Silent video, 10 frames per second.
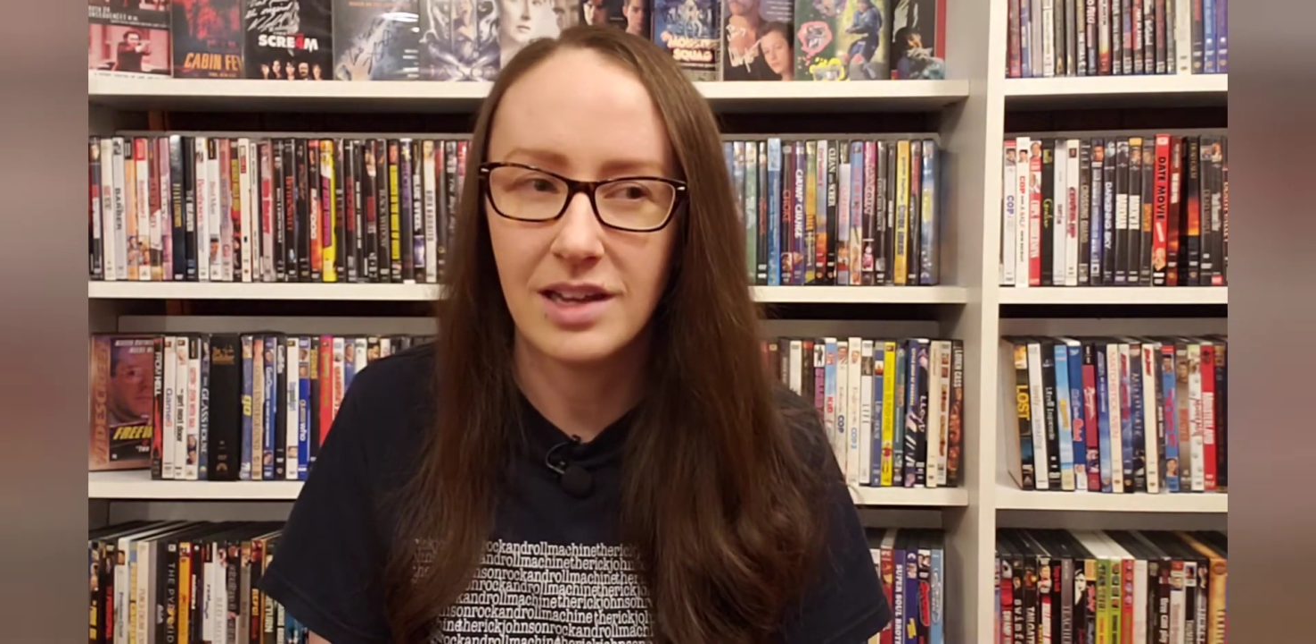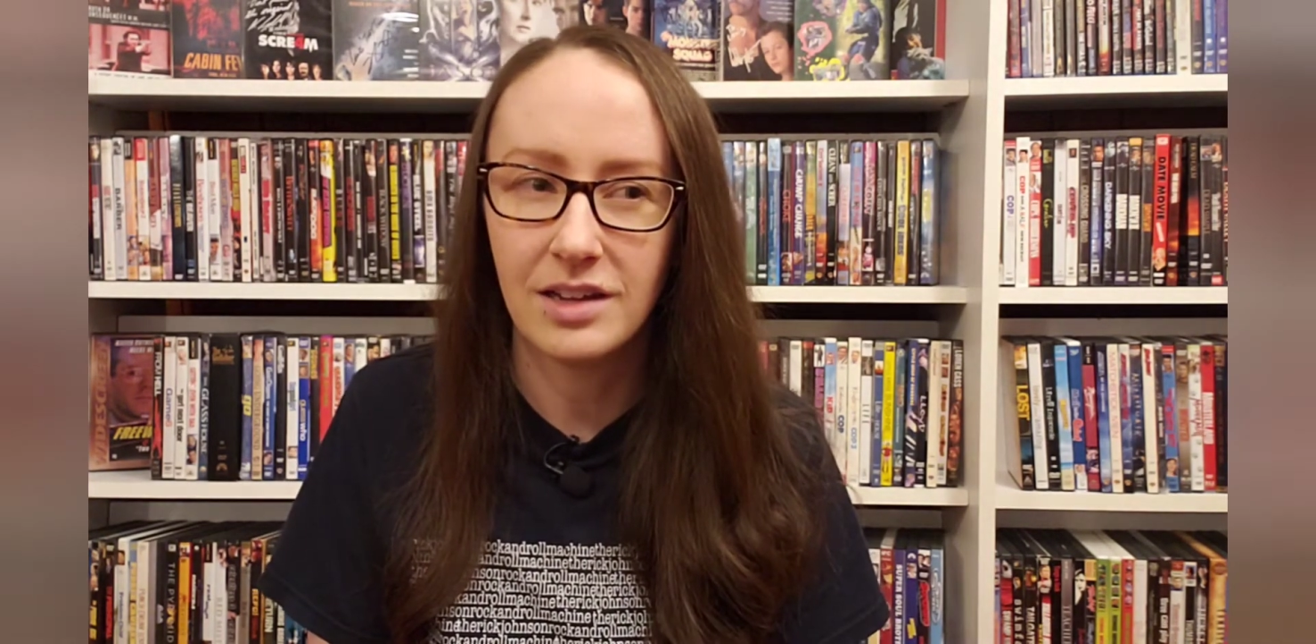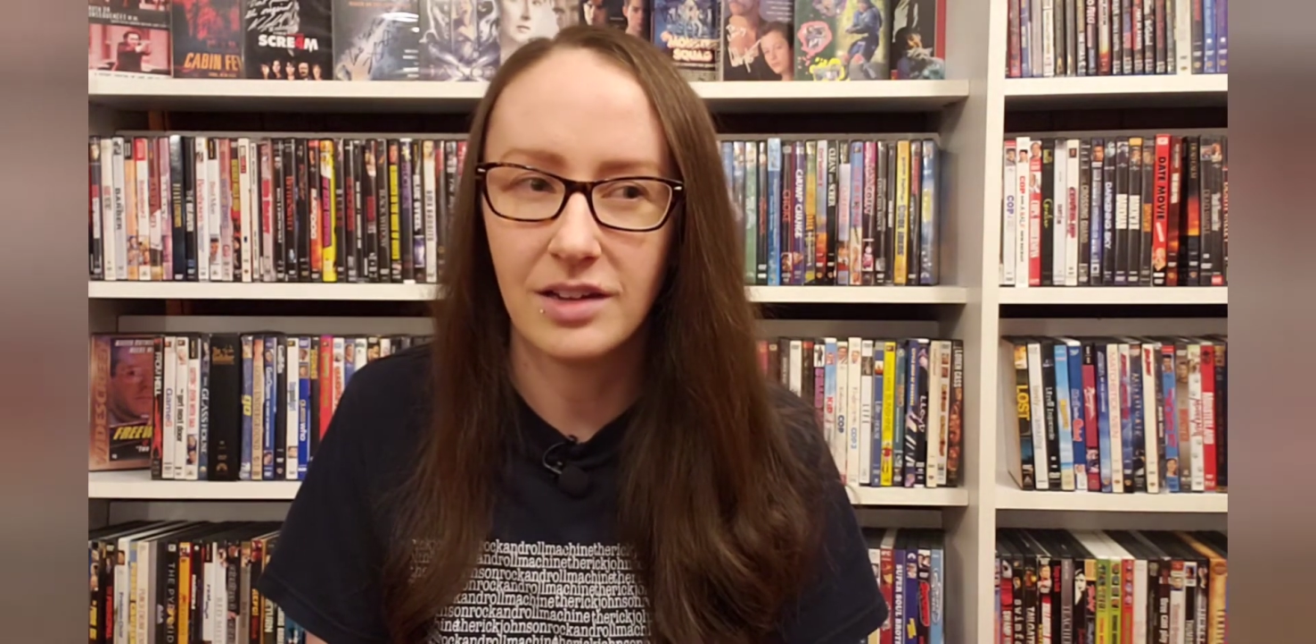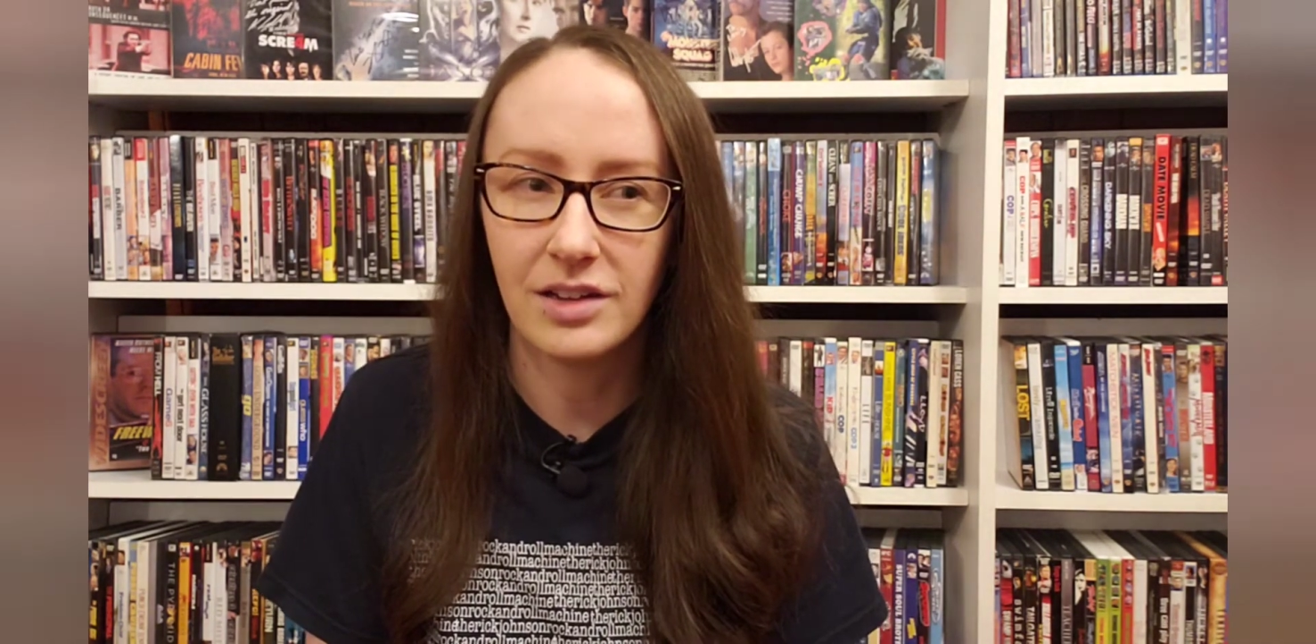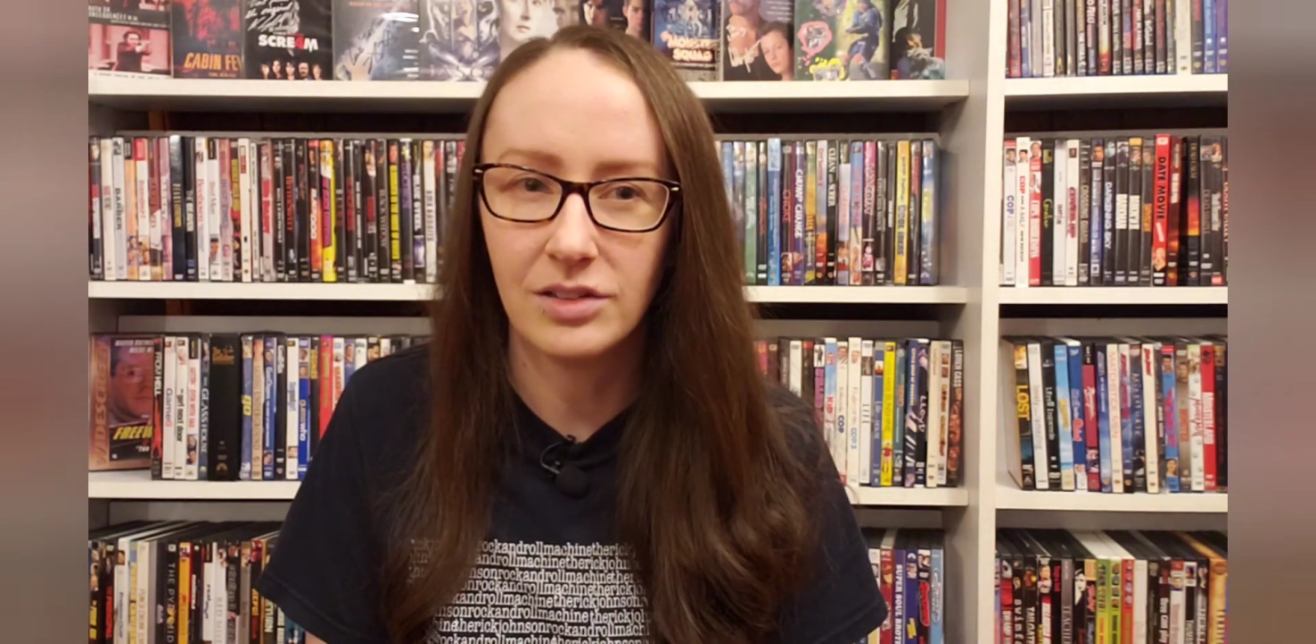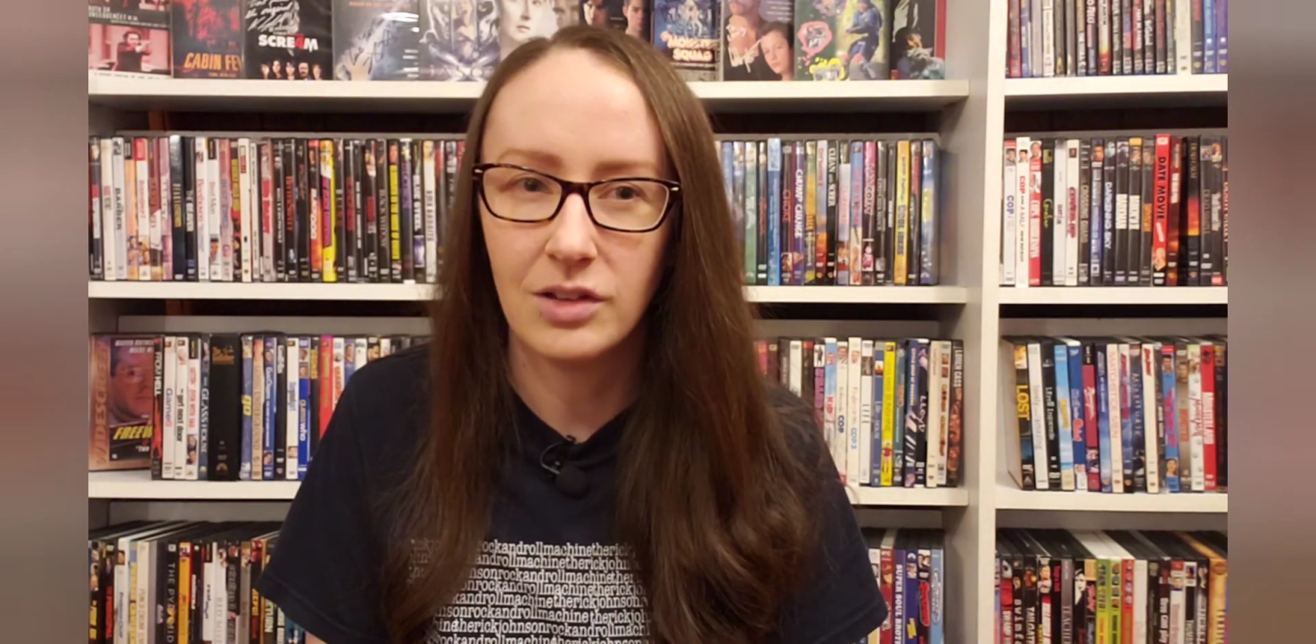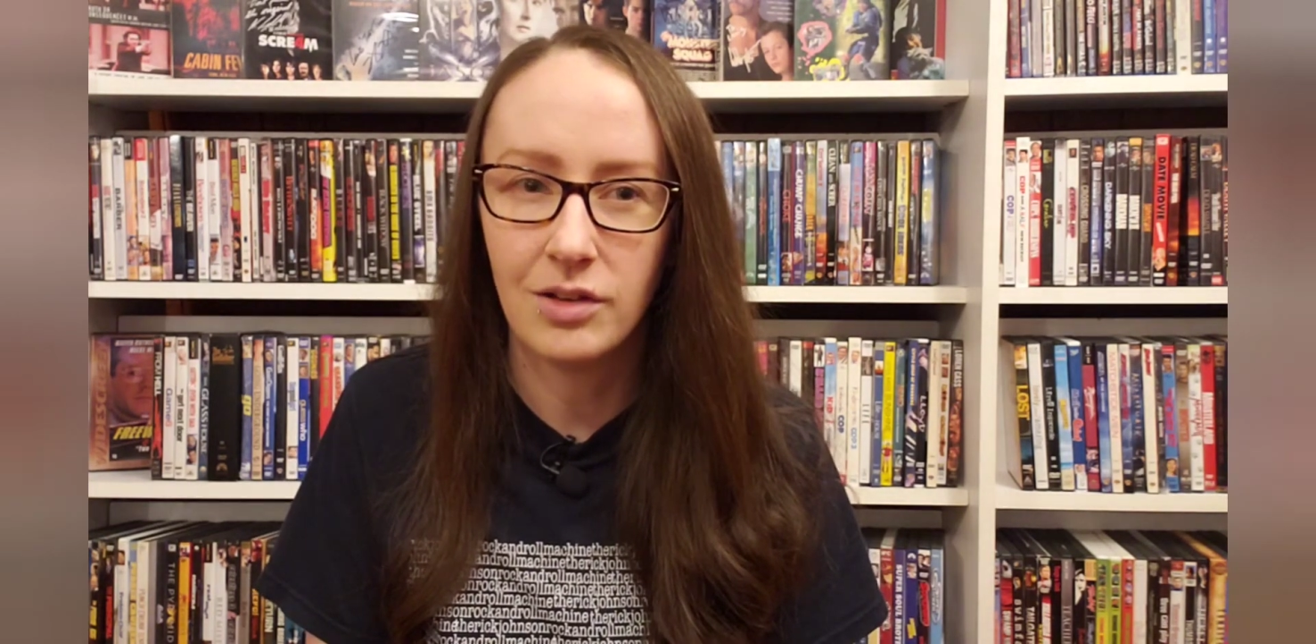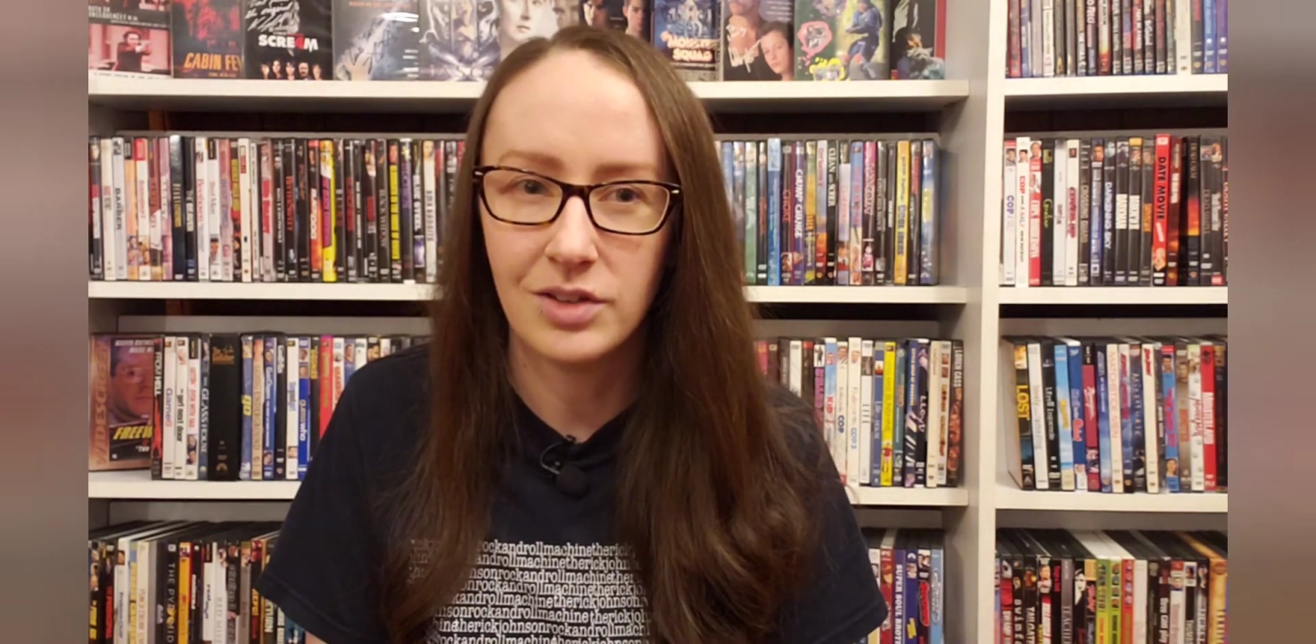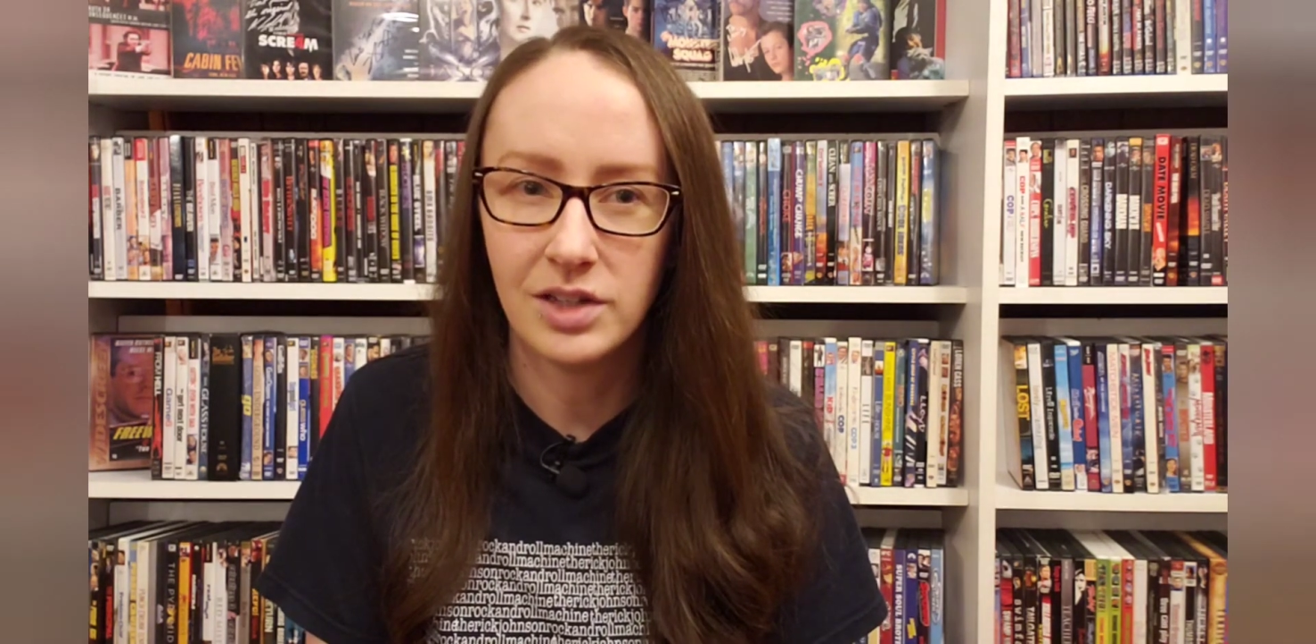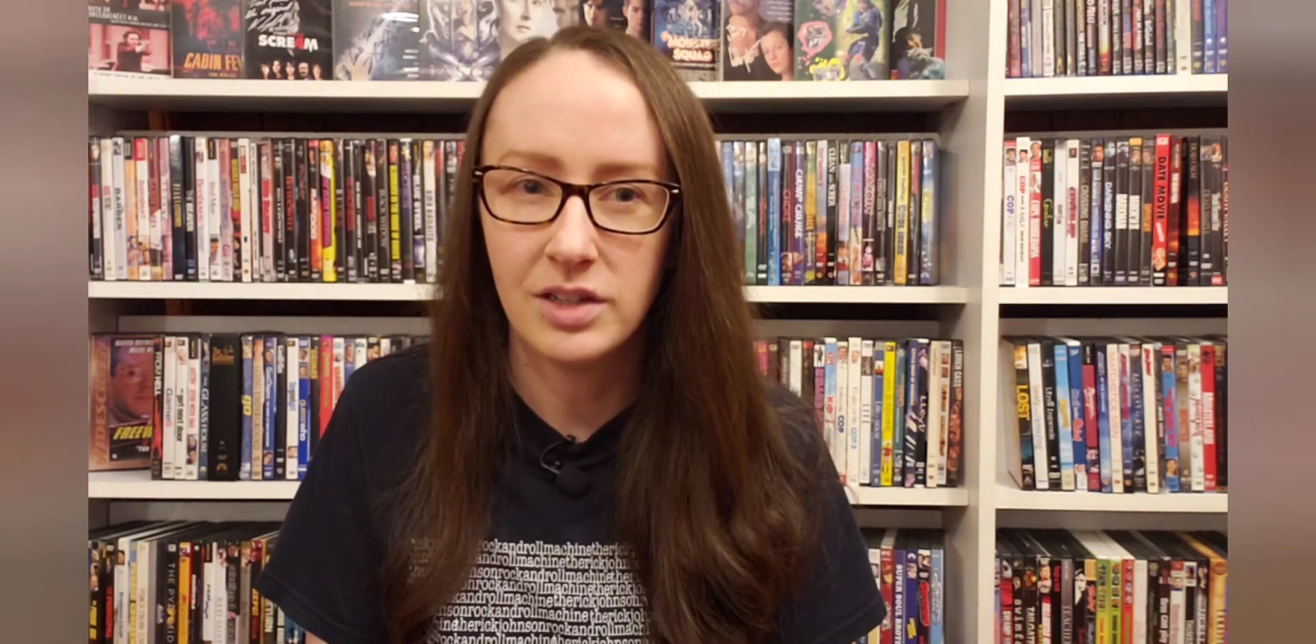and I
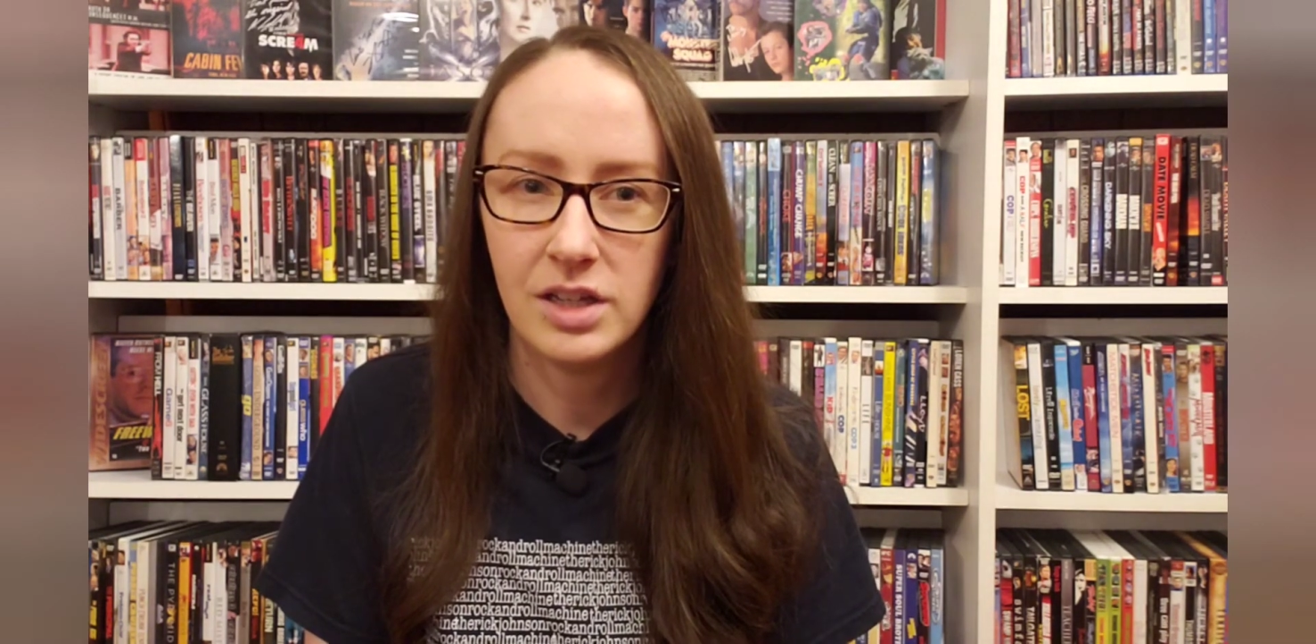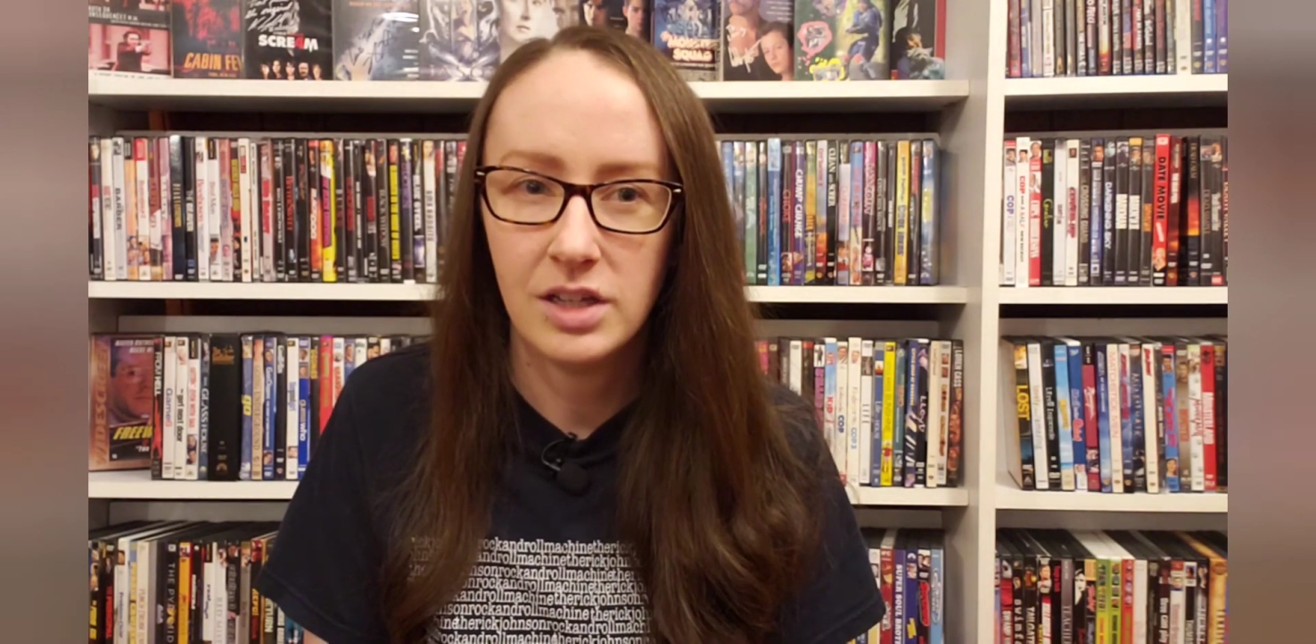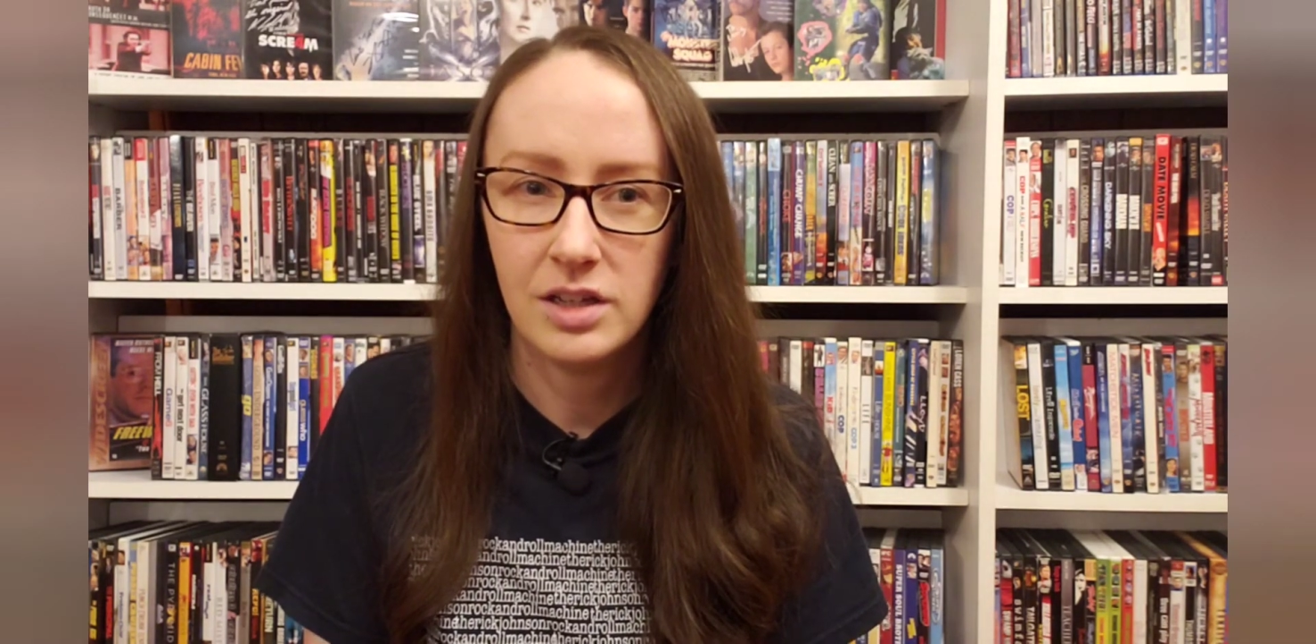love it.